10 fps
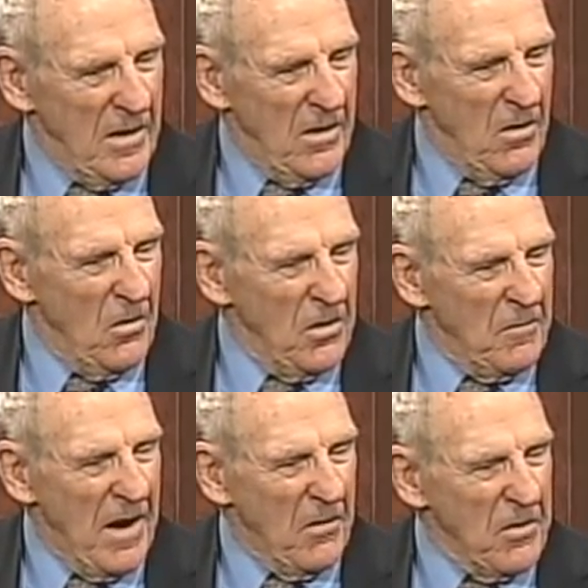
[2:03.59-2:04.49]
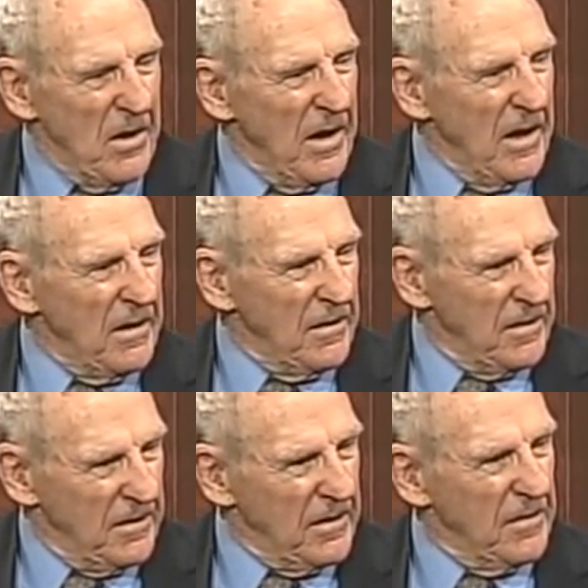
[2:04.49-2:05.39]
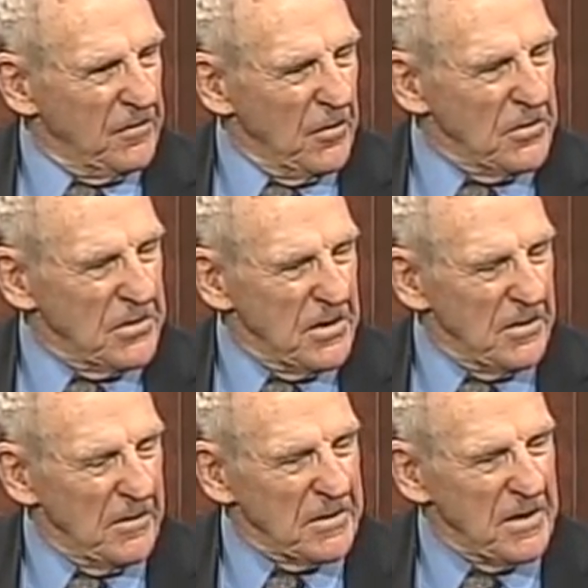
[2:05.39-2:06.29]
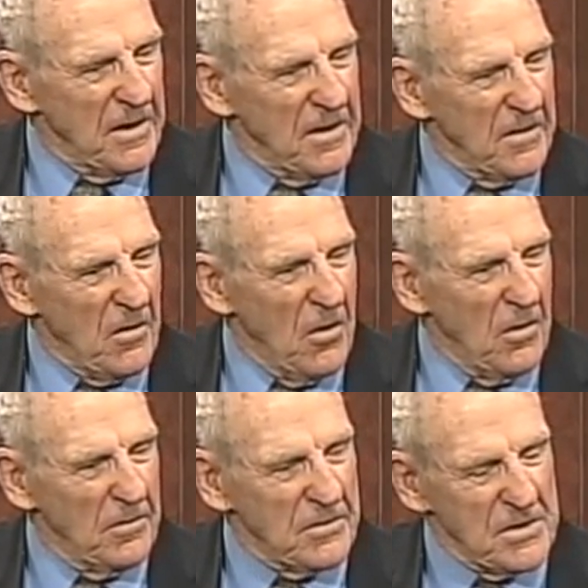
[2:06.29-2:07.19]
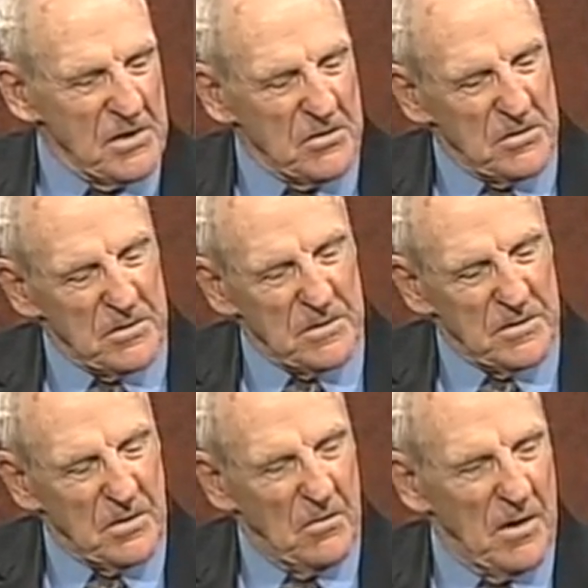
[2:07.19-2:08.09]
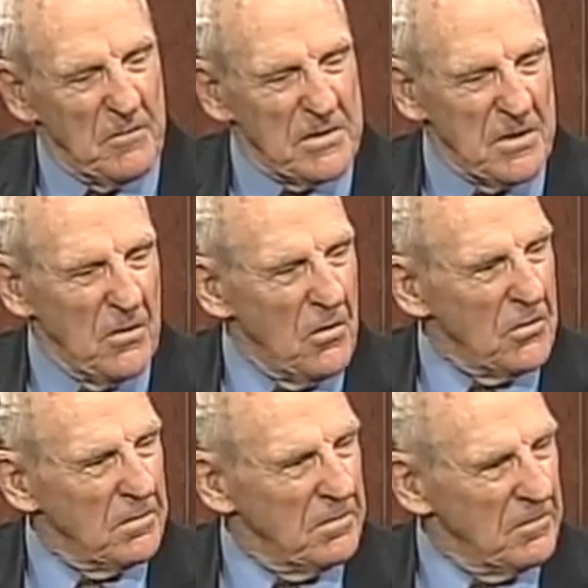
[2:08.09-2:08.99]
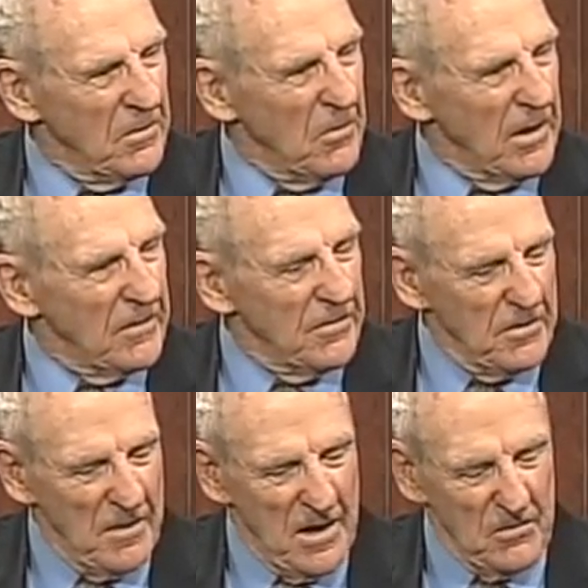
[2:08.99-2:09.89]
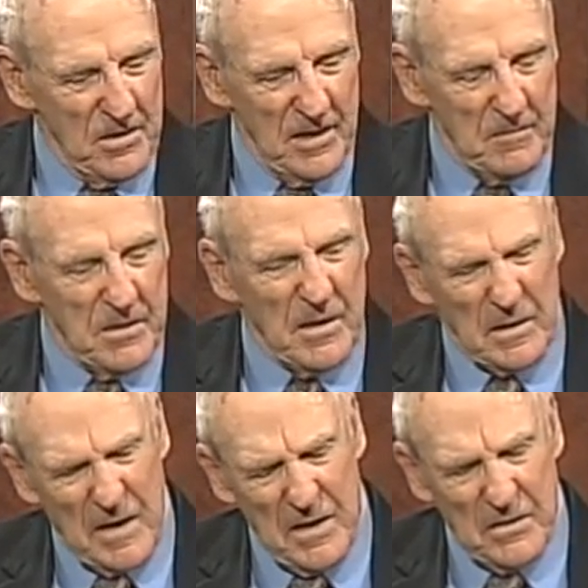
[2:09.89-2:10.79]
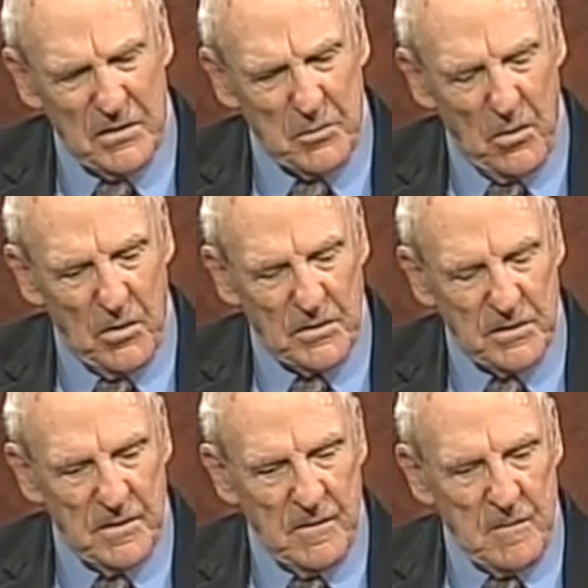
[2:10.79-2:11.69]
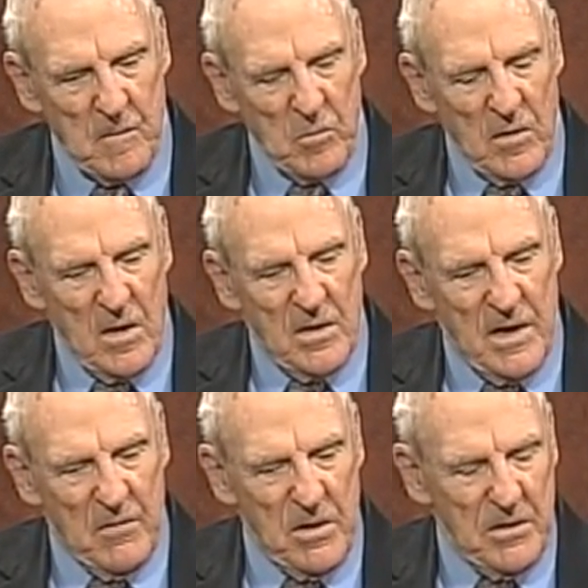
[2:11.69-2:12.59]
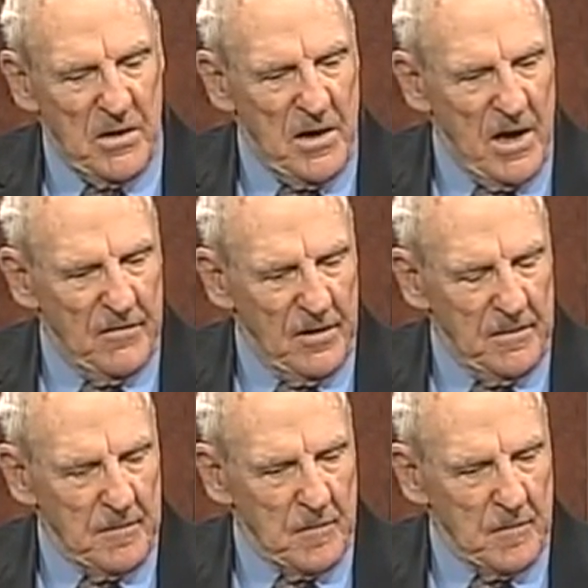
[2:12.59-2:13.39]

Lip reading: in the mile relay the first year I was there, all seniors and so on. We still hold a record for the mile relay. But I got into sports. Then I went in the Navy